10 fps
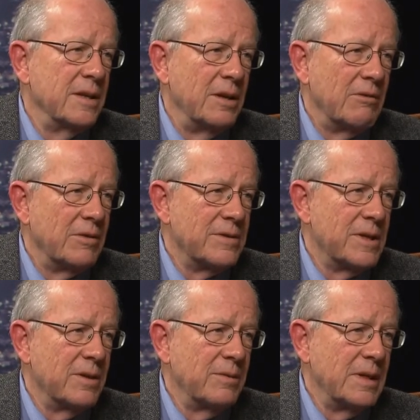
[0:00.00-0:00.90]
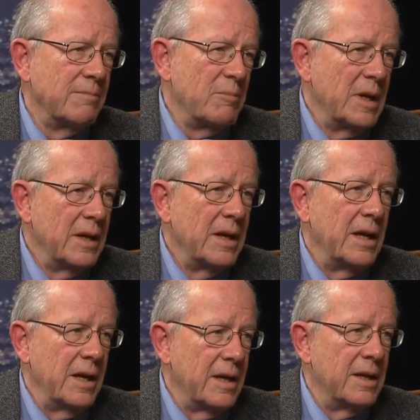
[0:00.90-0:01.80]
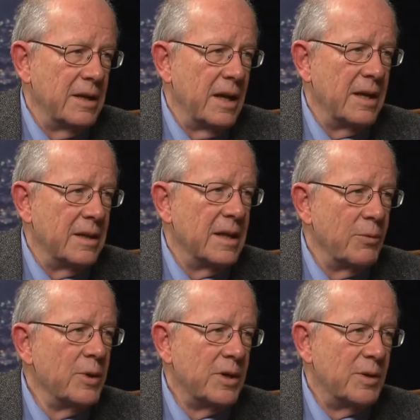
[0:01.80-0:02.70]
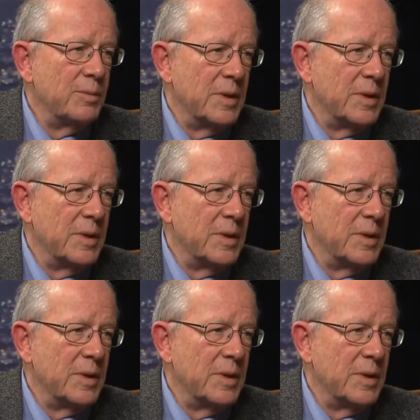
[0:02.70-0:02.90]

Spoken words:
the Eurozone, and they will.